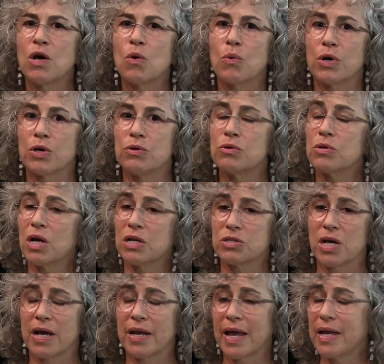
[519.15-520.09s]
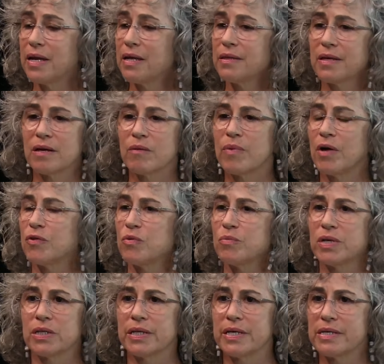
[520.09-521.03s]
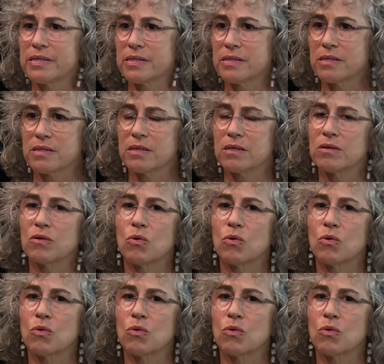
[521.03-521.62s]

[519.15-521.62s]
where you're not taught anything about the Middle East